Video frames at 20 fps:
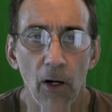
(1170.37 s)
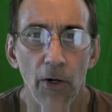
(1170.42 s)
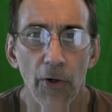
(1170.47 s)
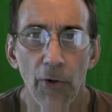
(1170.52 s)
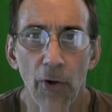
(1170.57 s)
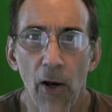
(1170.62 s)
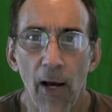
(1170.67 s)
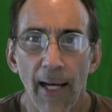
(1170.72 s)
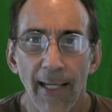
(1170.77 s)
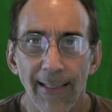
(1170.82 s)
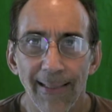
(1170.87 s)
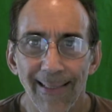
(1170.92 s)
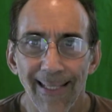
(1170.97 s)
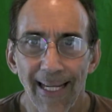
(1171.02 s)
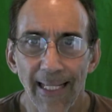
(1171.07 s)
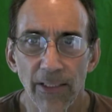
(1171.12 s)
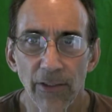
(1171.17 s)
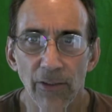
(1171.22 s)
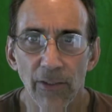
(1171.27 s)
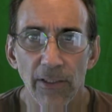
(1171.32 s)
not
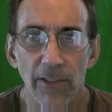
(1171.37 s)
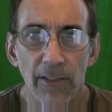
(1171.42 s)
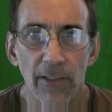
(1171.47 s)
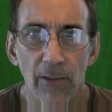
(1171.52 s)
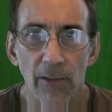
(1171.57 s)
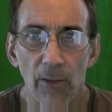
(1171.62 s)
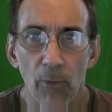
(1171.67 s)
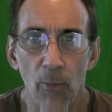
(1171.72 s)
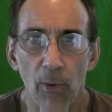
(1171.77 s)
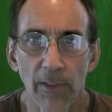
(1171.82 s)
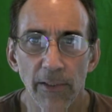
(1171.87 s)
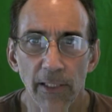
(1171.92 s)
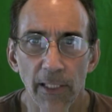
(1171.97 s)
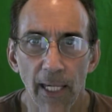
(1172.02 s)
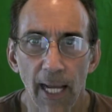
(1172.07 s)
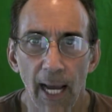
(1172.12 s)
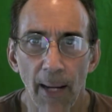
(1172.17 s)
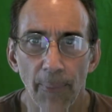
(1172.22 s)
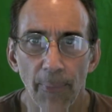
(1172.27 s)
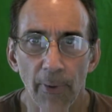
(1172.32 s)
dangerous. They're the ones that
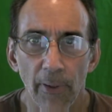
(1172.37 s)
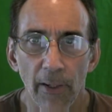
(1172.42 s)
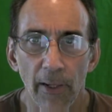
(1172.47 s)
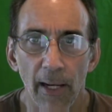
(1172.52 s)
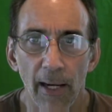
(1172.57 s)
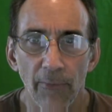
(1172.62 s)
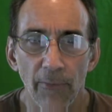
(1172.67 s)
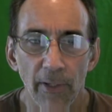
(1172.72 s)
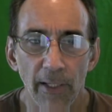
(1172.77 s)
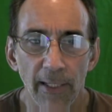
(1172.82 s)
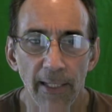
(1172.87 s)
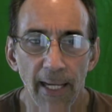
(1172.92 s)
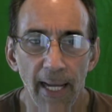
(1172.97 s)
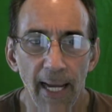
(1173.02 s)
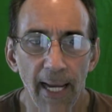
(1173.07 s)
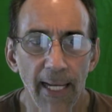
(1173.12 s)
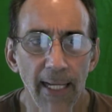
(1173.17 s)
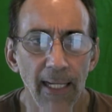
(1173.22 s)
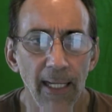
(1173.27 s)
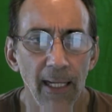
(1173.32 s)
happen every
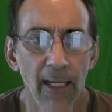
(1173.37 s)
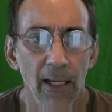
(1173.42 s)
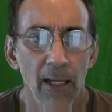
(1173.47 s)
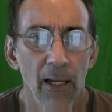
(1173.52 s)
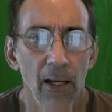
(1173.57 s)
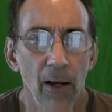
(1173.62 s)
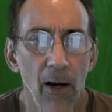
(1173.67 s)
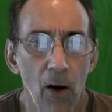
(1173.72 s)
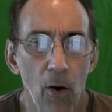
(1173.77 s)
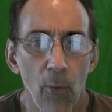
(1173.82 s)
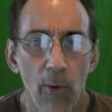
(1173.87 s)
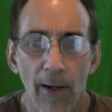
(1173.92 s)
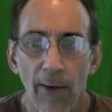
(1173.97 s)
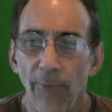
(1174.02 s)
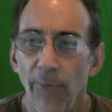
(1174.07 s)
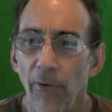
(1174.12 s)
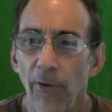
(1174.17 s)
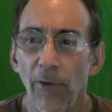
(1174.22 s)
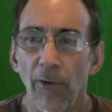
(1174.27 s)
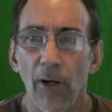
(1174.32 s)
day.
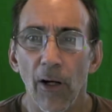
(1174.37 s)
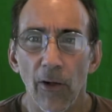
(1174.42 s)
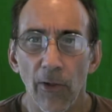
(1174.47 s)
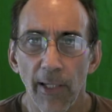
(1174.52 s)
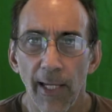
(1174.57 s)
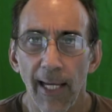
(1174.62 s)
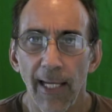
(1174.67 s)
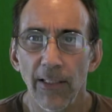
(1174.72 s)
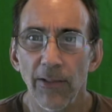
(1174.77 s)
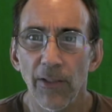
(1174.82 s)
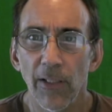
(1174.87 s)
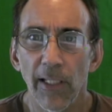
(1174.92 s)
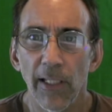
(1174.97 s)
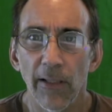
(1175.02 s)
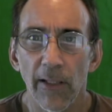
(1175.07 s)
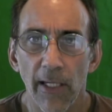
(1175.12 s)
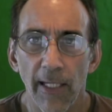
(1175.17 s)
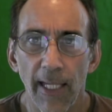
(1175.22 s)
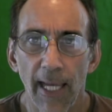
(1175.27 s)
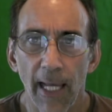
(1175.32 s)
However, occasionally
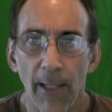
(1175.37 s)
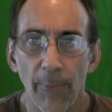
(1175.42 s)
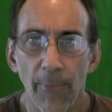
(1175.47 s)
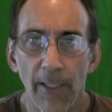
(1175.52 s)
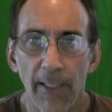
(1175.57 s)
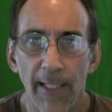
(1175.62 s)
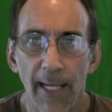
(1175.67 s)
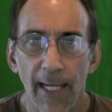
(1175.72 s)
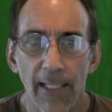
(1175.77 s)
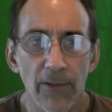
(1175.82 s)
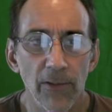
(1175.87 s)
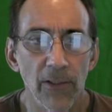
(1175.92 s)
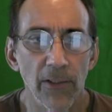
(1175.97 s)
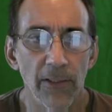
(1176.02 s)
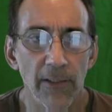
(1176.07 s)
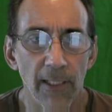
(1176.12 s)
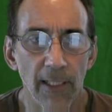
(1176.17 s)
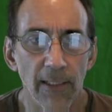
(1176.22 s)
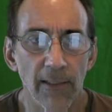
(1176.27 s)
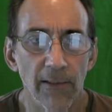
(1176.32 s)
they can be dangerous.
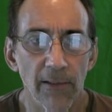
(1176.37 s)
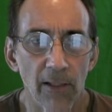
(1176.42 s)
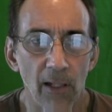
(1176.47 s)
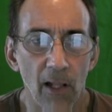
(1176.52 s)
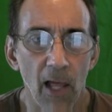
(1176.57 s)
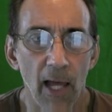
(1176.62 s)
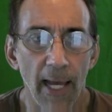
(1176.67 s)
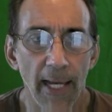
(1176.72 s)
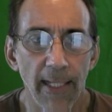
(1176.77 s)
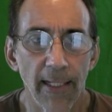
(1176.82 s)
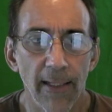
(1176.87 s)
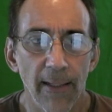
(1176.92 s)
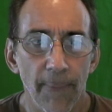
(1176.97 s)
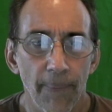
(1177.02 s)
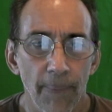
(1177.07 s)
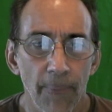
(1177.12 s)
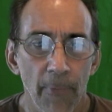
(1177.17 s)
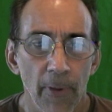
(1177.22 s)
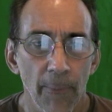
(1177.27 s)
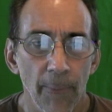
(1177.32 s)
Things like
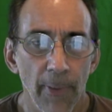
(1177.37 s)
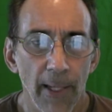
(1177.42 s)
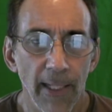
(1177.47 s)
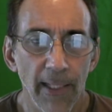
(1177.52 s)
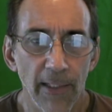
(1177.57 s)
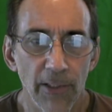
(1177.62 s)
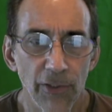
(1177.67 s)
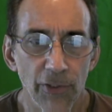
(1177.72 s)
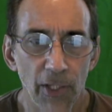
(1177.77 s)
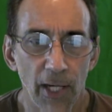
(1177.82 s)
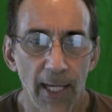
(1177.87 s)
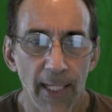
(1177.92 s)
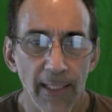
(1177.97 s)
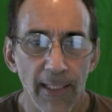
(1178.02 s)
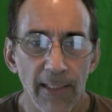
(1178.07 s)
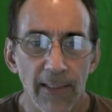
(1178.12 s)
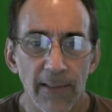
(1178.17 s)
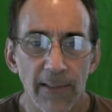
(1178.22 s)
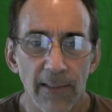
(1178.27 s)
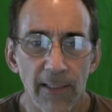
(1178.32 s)

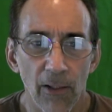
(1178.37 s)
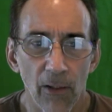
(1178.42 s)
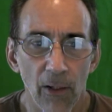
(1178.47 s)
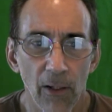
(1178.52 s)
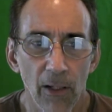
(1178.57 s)
meningitis,